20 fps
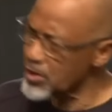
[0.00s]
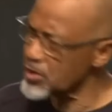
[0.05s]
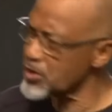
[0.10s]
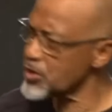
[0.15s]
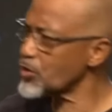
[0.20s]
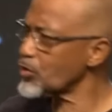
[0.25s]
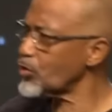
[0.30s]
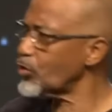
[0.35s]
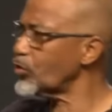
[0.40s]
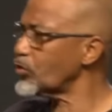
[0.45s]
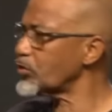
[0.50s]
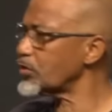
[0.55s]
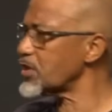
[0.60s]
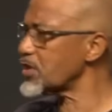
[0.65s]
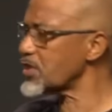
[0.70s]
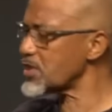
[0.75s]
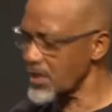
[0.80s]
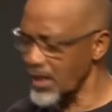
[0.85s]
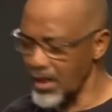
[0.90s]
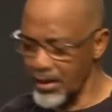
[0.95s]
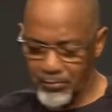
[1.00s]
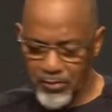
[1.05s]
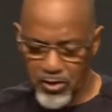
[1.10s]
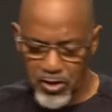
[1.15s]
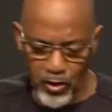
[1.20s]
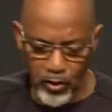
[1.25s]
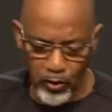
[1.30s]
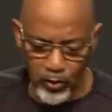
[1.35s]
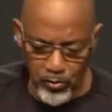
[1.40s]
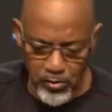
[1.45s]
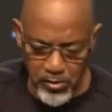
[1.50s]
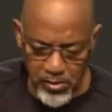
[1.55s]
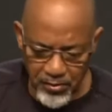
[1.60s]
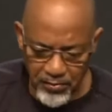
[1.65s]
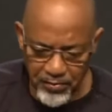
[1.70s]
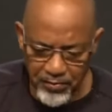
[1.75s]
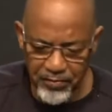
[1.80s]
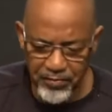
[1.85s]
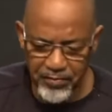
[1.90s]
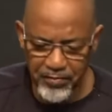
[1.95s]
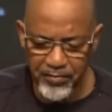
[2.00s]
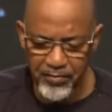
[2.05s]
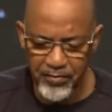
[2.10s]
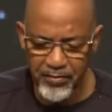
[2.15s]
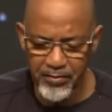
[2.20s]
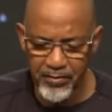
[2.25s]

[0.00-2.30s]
and she called his name Joseph,